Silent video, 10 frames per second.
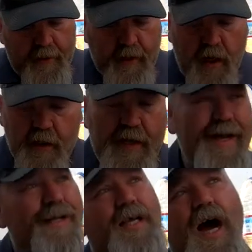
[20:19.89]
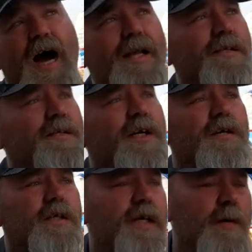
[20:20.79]
it's a hard day, it's hot.
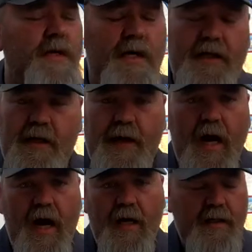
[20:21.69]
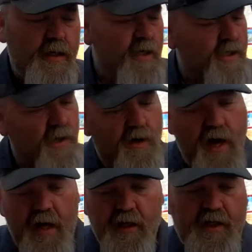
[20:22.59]
You know, this time of year it's gonna be hot. So
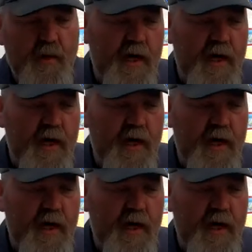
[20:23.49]
we're out here